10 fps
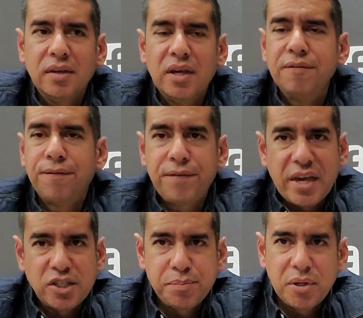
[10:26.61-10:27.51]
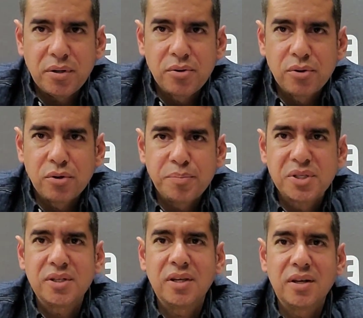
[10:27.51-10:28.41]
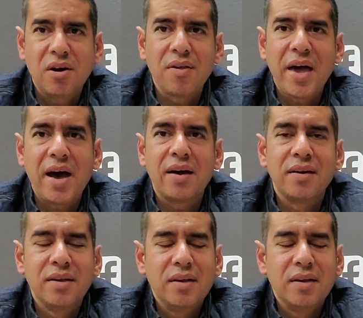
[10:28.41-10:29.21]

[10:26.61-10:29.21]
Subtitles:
in Facebook groups and all that